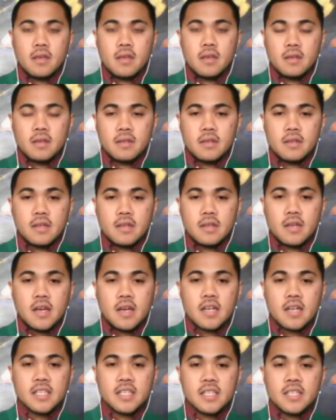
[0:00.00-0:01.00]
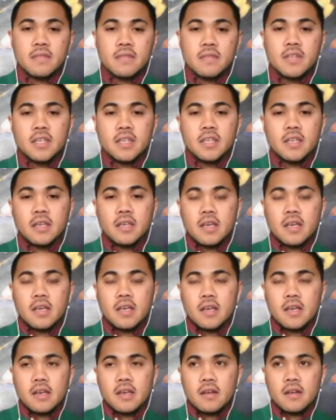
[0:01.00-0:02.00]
And activity